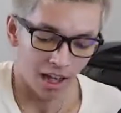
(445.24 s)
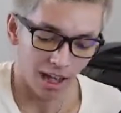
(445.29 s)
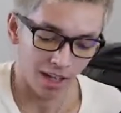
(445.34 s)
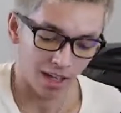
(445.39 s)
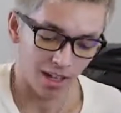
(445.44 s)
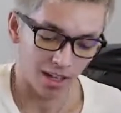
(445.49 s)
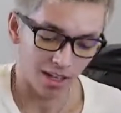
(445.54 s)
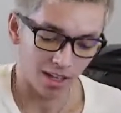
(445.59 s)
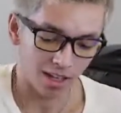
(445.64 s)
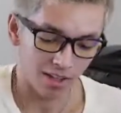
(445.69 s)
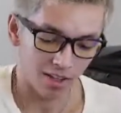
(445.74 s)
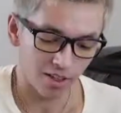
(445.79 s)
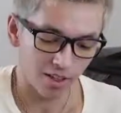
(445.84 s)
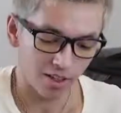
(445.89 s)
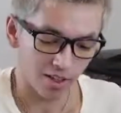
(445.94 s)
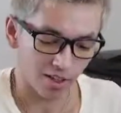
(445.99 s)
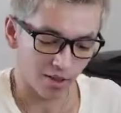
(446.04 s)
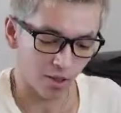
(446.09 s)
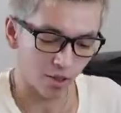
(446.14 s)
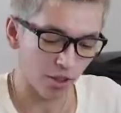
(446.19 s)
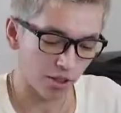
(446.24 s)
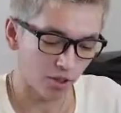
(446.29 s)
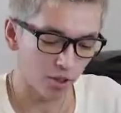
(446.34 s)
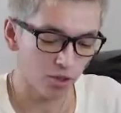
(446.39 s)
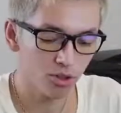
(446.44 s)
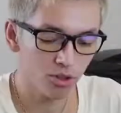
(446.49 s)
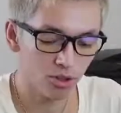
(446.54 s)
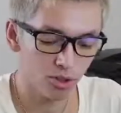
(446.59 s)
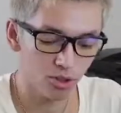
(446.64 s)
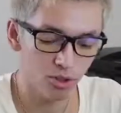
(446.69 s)
And
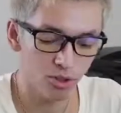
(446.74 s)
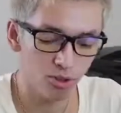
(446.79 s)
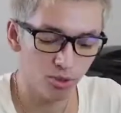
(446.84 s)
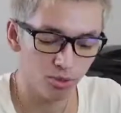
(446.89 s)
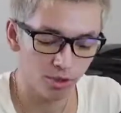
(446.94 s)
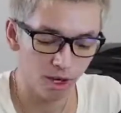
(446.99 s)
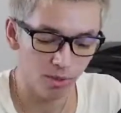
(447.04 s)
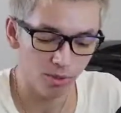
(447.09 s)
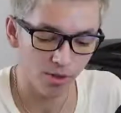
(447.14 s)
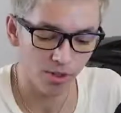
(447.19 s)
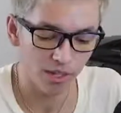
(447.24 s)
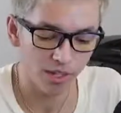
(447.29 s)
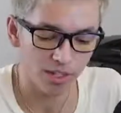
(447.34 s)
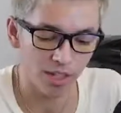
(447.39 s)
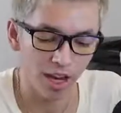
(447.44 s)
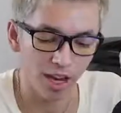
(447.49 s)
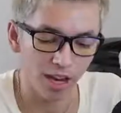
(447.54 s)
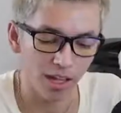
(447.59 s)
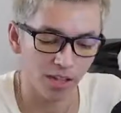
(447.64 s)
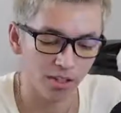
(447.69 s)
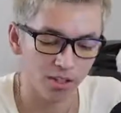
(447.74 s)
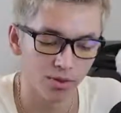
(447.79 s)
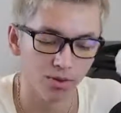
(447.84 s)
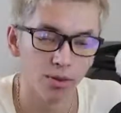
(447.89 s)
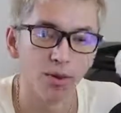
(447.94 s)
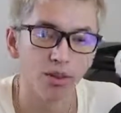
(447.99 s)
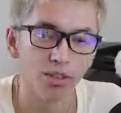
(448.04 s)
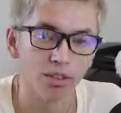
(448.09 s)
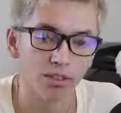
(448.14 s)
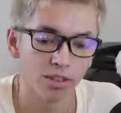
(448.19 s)
those are the 2 primary things that I like to
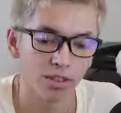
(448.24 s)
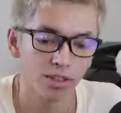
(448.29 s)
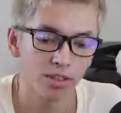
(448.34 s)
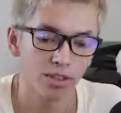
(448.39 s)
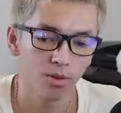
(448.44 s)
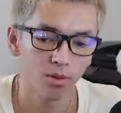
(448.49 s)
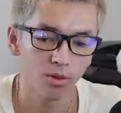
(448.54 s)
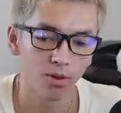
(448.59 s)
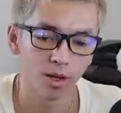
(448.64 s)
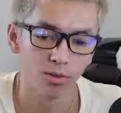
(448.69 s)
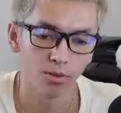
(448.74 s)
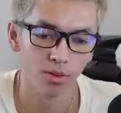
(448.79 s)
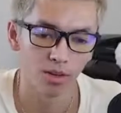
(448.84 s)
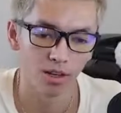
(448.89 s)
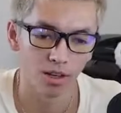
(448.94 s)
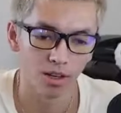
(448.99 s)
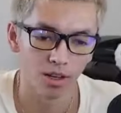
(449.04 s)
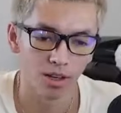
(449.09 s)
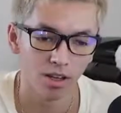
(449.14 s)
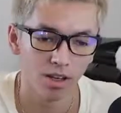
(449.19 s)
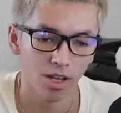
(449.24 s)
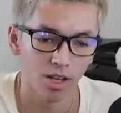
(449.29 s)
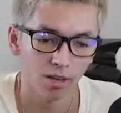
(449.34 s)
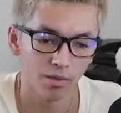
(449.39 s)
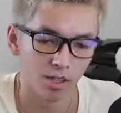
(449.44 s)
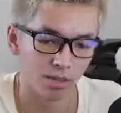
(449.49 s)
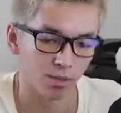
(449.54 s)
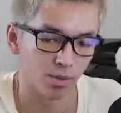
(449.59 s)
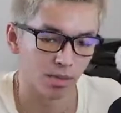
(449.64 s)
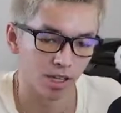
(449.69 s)
focus on when I'm running
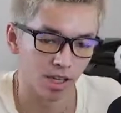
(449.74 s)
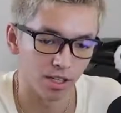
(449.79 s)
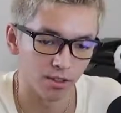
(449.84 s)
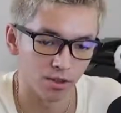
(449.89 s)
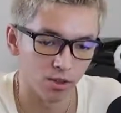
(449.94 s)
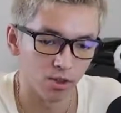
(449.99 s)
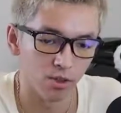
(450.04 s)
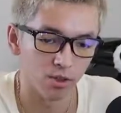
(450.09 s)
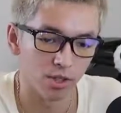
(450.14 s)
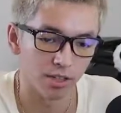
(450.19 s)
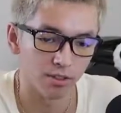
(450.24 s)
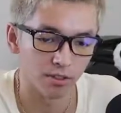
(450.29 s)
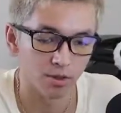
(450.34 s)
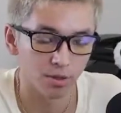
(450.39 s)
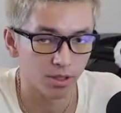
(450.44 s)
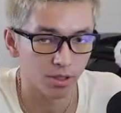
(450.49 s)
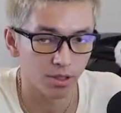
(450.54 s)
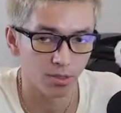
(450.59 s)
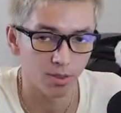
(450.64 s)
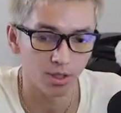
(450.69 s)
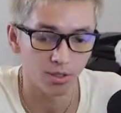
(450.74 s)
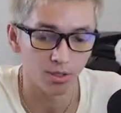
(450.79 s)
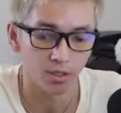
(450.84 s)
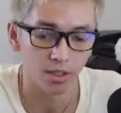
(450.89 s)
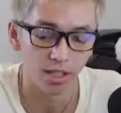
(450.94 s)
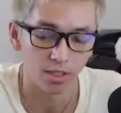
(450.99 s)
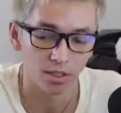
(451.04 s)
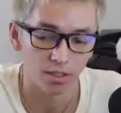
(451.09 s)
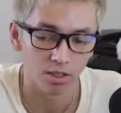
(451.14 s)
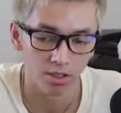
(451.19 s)
Facebook ads or Google ads, especially
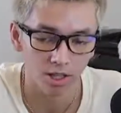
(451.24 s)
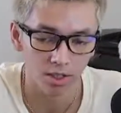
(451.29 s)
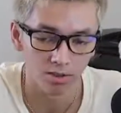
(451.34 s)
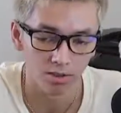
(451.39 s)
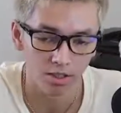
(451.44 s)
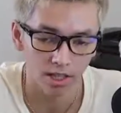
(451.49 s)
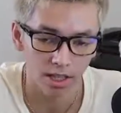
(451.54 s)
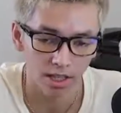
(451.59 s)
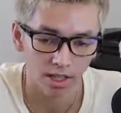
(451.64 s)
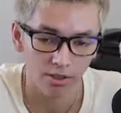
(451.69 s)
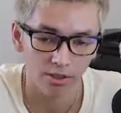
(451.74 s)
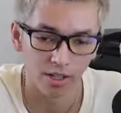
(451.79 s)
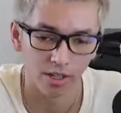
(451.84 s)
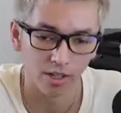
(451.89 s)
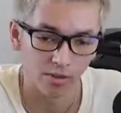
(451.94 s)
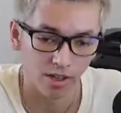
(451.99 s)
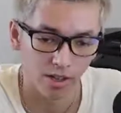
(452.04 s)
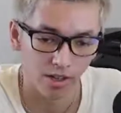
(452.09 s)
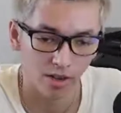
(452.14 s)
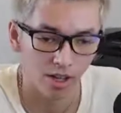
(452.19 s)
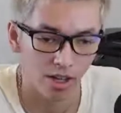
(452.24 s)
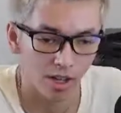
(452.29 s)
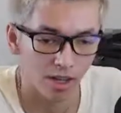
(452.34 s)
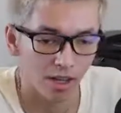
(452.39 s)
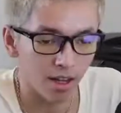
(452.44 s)
Pinterest ads. A lot of it's ad creative. Now,